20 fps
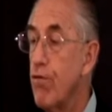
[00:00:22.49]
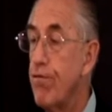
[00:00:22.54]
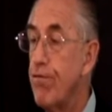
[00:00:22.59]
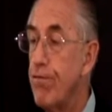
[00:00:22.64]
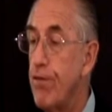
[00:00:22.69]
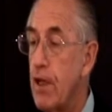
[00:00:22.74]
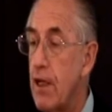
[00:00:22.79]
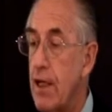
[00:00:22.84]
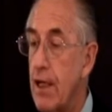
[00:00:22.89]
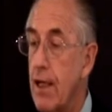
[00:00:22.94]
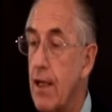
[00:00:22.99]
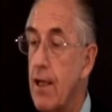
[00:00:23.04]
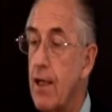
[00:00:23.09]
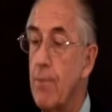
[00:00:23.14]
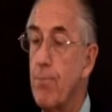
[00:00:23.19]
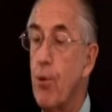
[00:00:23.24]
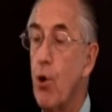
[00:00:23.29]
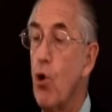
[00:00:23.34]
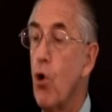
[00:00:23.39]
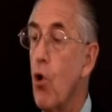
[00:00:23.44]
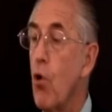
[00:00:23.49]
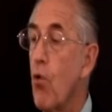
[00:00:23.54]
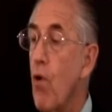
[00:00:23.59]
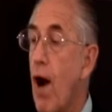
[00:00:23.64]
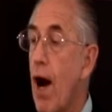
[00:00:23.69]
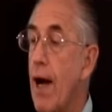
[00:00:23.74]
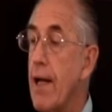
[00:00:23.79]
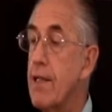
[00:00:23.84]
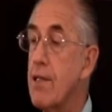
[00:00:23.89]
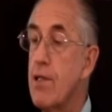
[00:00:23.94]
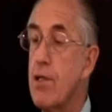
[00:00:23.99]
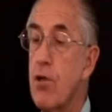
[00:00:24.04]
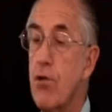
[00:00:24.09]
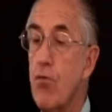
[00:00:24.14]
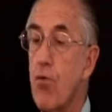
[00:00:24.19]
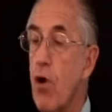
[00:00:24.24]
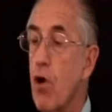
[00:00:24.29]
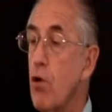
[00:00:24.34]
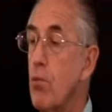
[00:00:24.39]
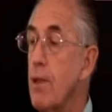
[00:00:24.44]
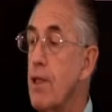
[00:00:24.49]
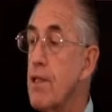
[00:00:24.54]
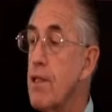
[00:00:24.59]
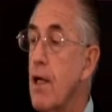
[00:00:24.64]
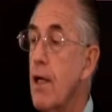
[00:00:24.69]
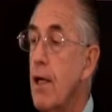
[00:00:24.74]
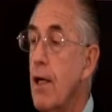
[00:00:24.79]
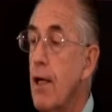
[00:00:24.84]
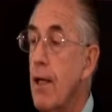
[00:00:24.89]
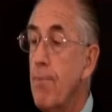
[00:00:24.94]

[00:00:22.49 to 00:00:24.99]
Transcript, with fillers: fear, Paul writes to the Romans,